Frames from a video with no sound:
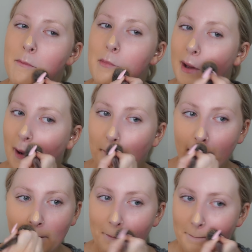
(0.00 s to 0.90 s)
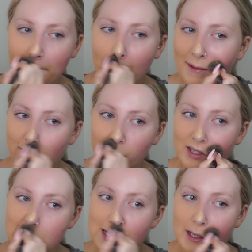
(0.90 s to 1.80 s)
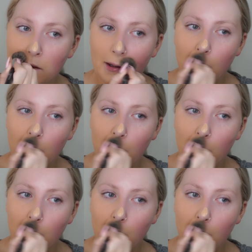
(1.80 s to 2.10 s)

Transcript: But I'm gonna like fix it